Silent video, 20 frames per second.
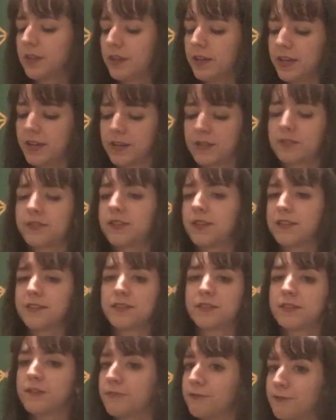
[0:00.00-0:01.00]

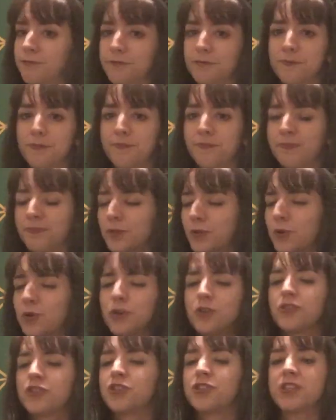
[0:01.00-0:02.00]
excessive,
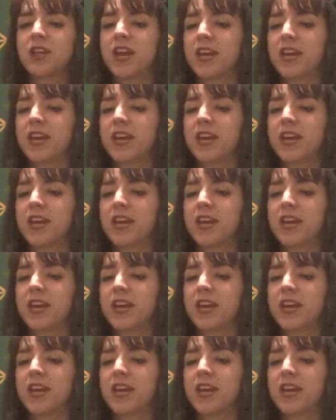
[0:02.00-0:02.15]
or just